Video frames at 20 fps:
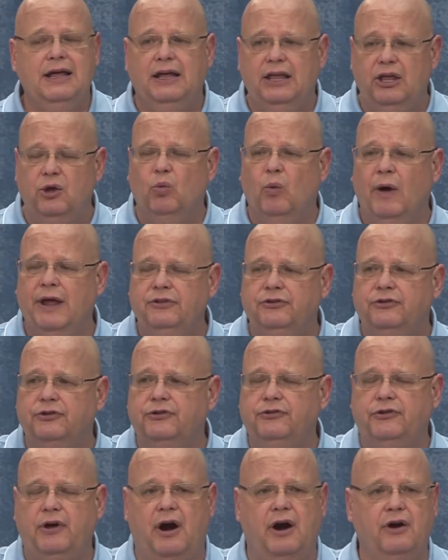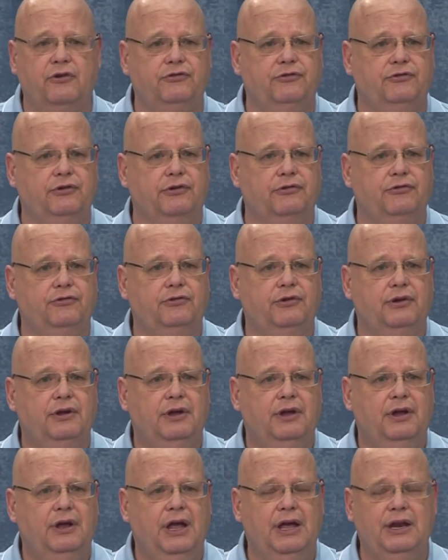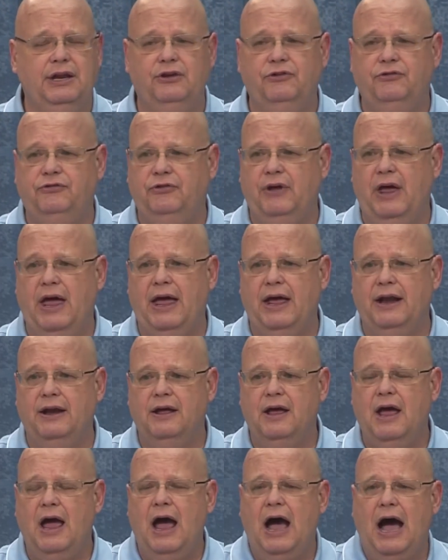He went to Tarsus and he said,